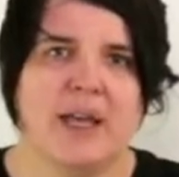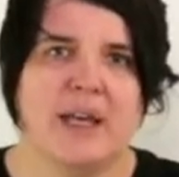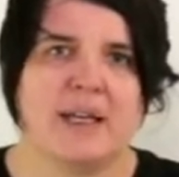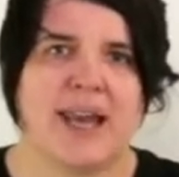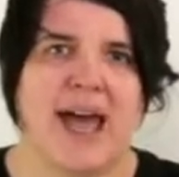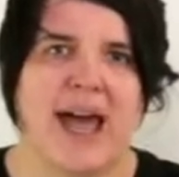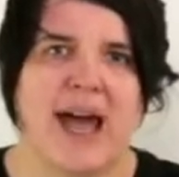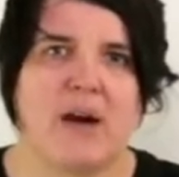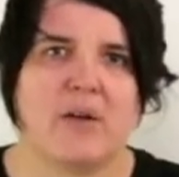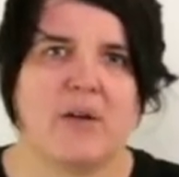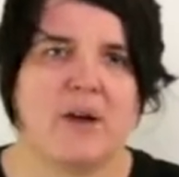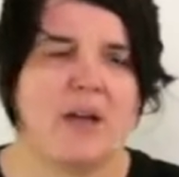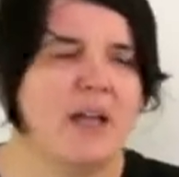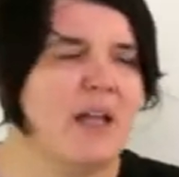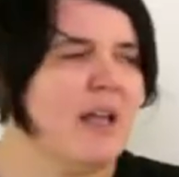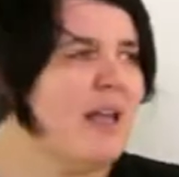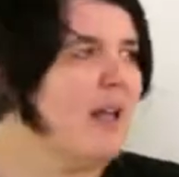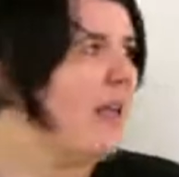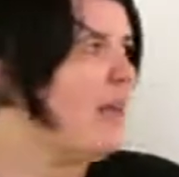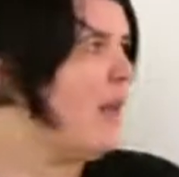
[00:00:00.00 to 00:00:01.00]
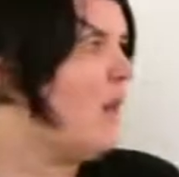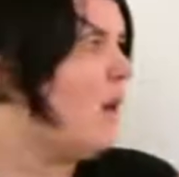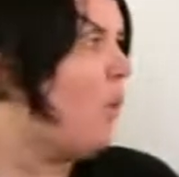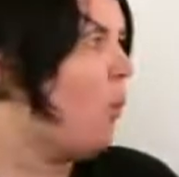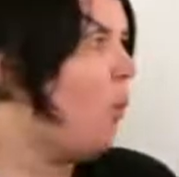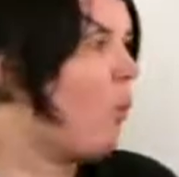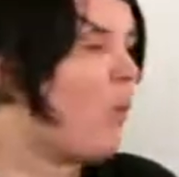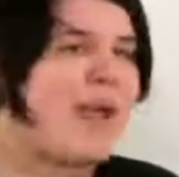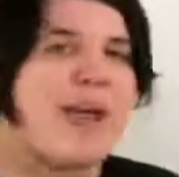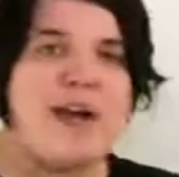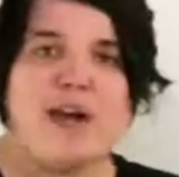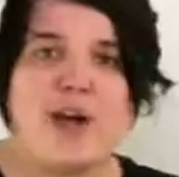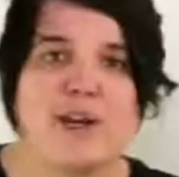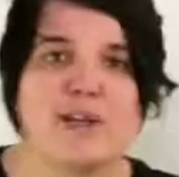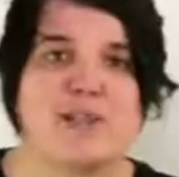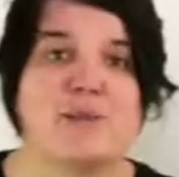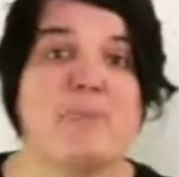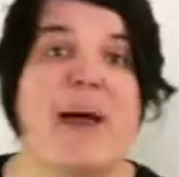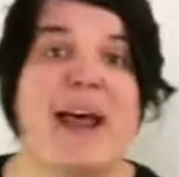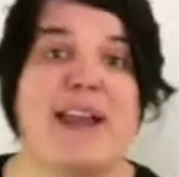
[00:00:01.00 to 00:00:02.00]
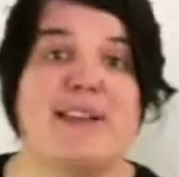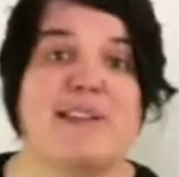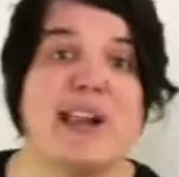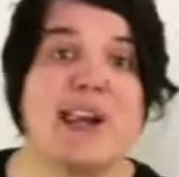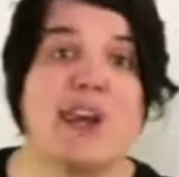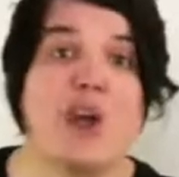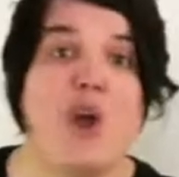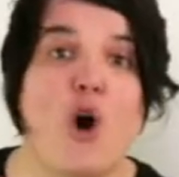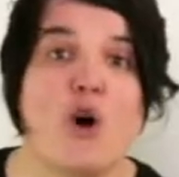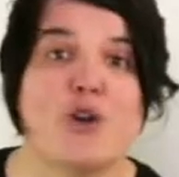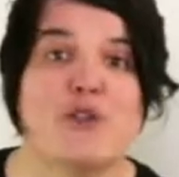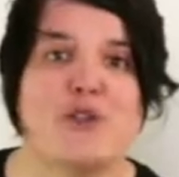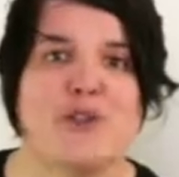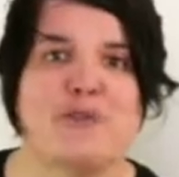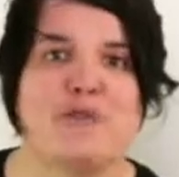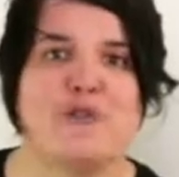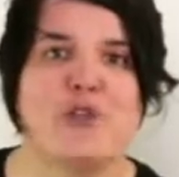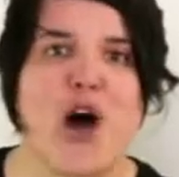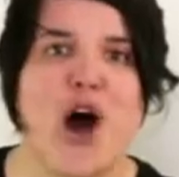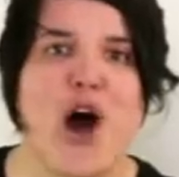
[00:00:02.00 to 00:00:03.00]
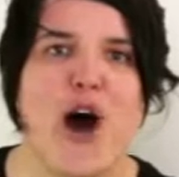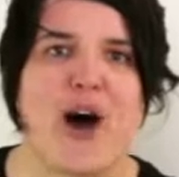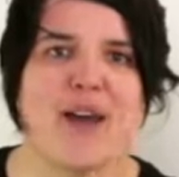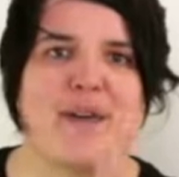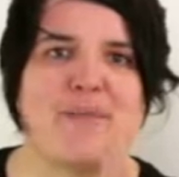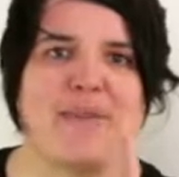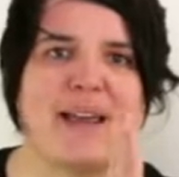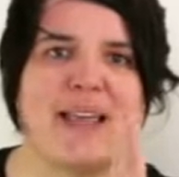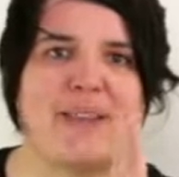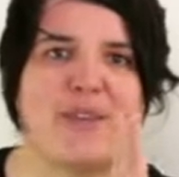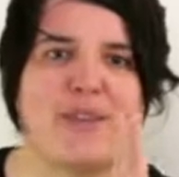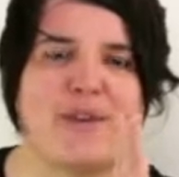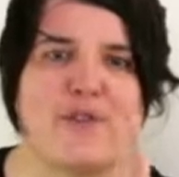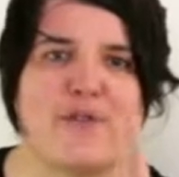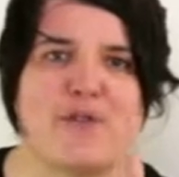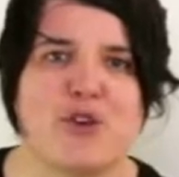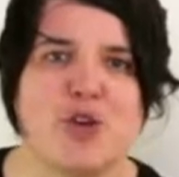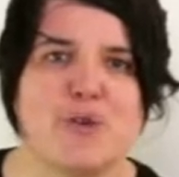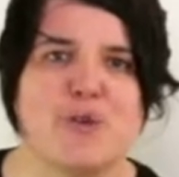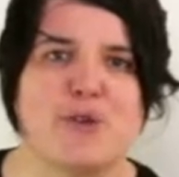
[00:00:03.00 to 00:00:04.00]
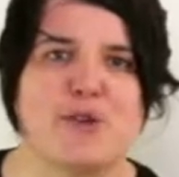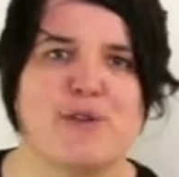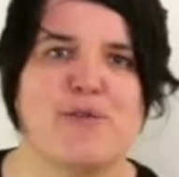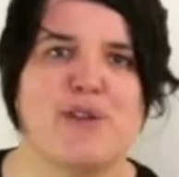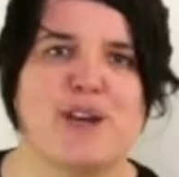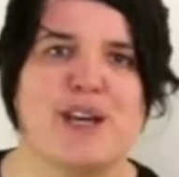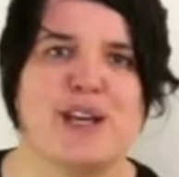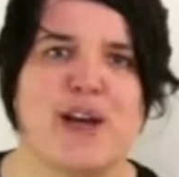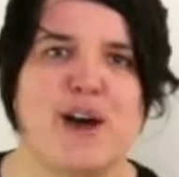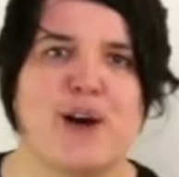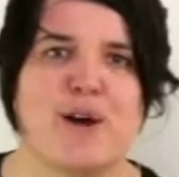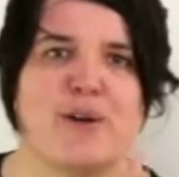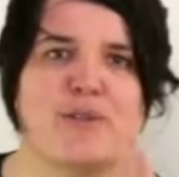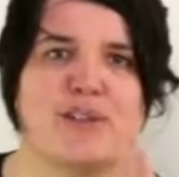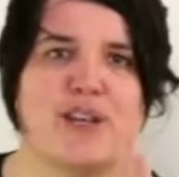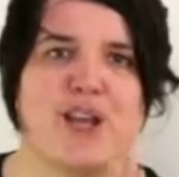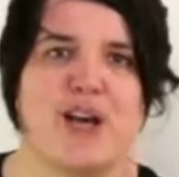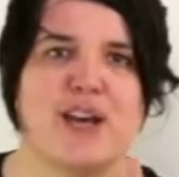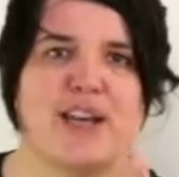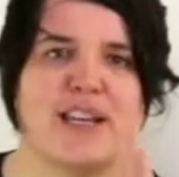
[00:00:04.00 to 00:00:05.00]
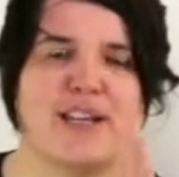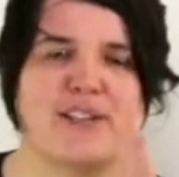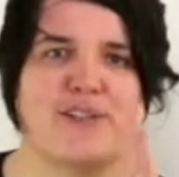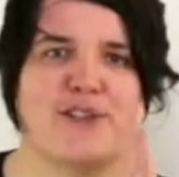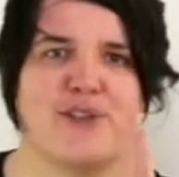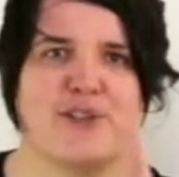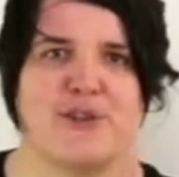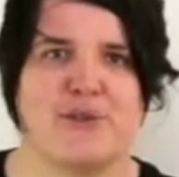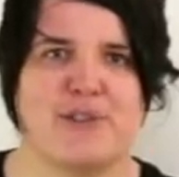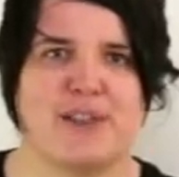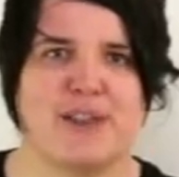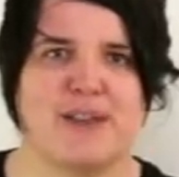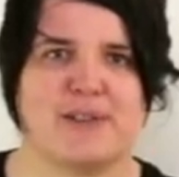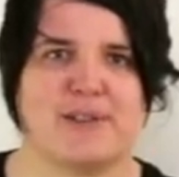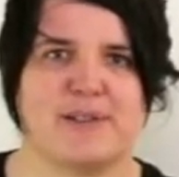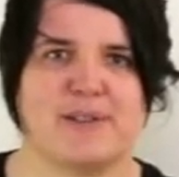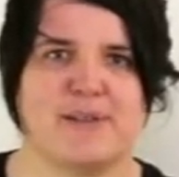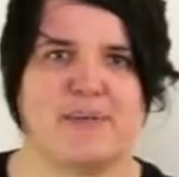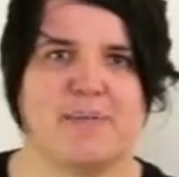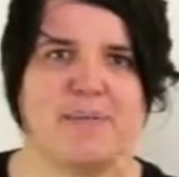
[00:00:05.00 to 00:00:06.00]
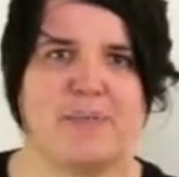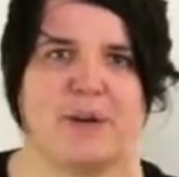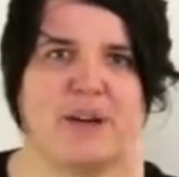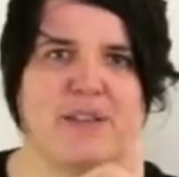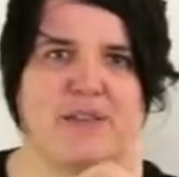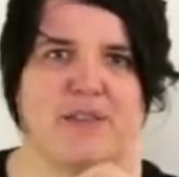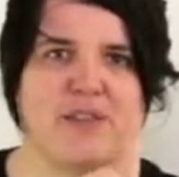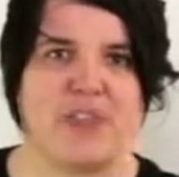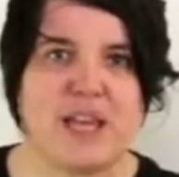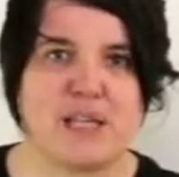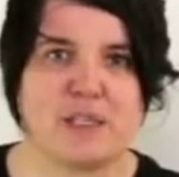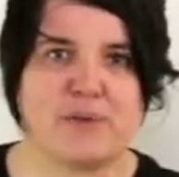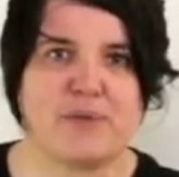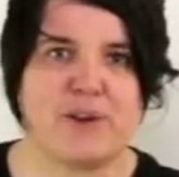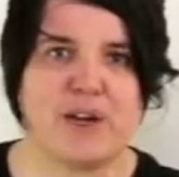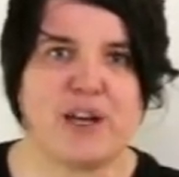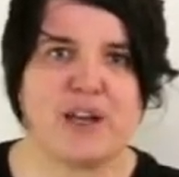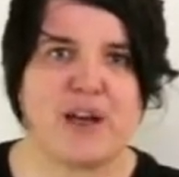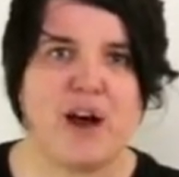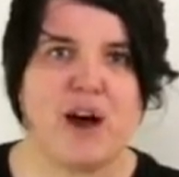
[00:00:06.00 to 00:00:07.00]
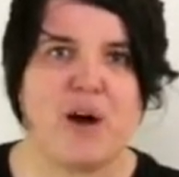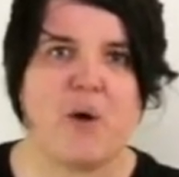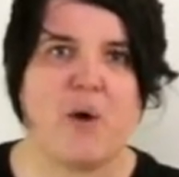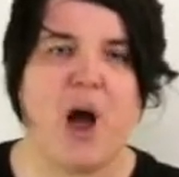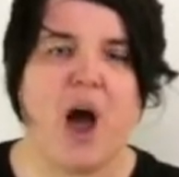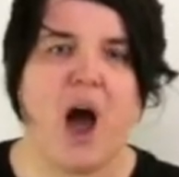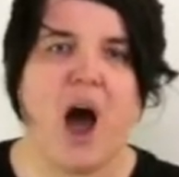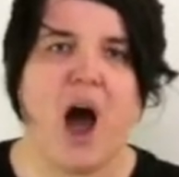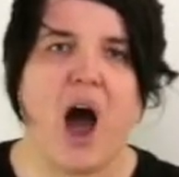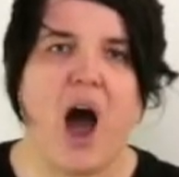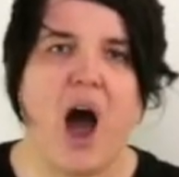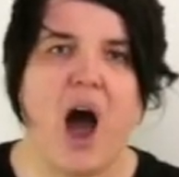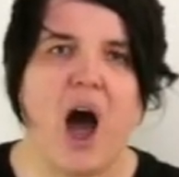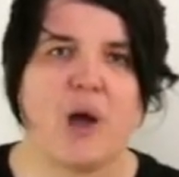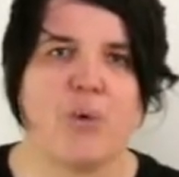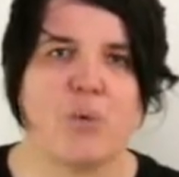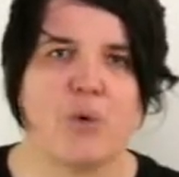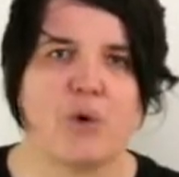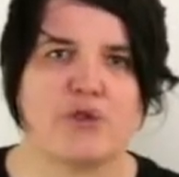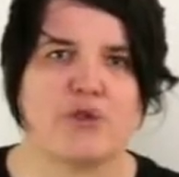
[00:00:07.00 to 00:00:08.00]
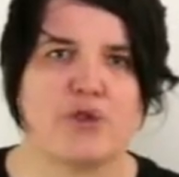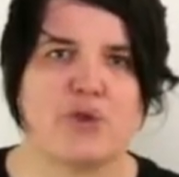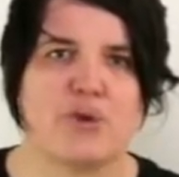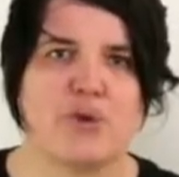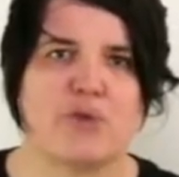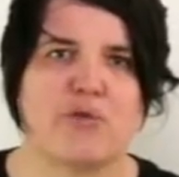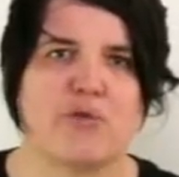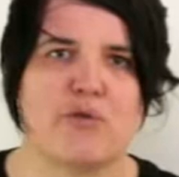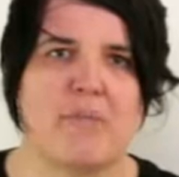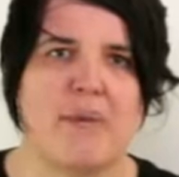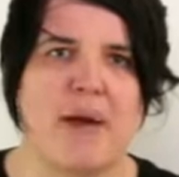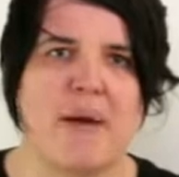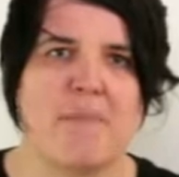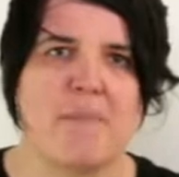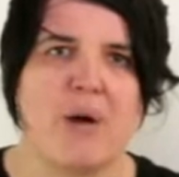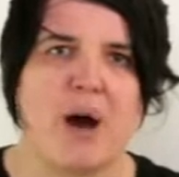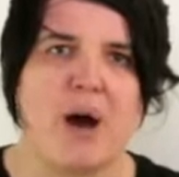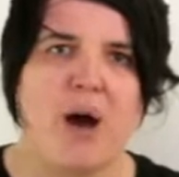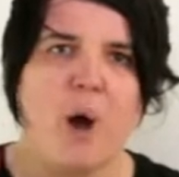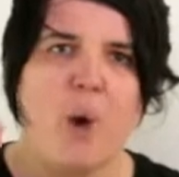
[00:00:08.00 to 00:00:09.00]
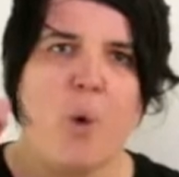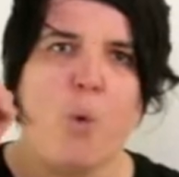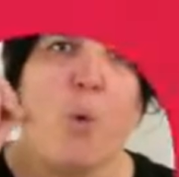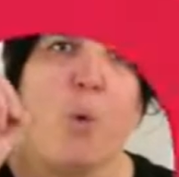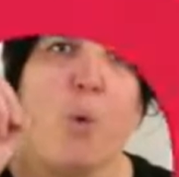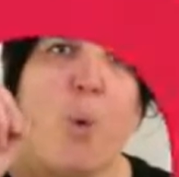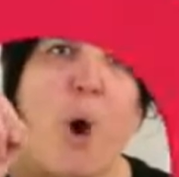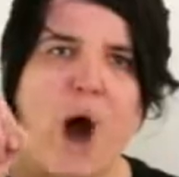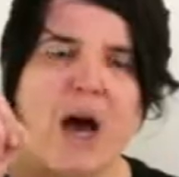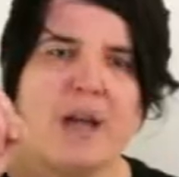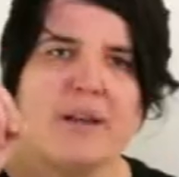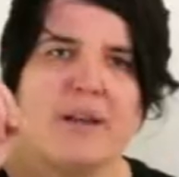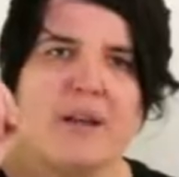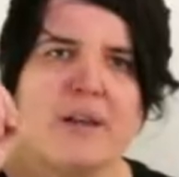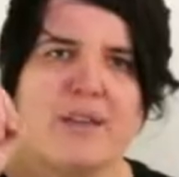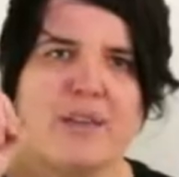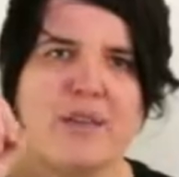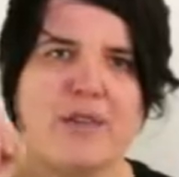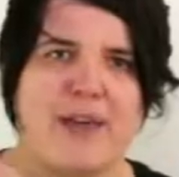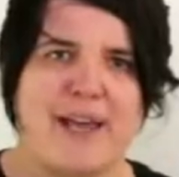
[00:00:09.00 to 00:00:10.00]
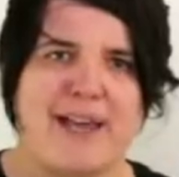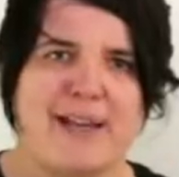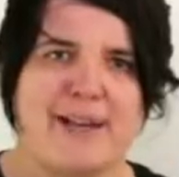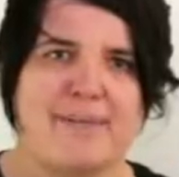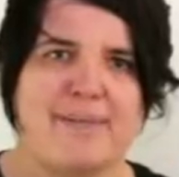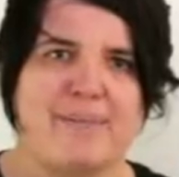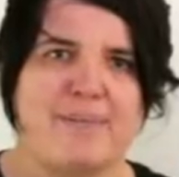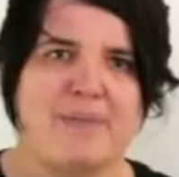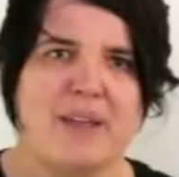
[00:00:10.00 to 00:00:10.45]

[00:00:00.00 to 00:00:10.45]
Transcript: Now, we're going to spend a lot of time in the future videos learning to do this. But in this video, I want you to remember one thing.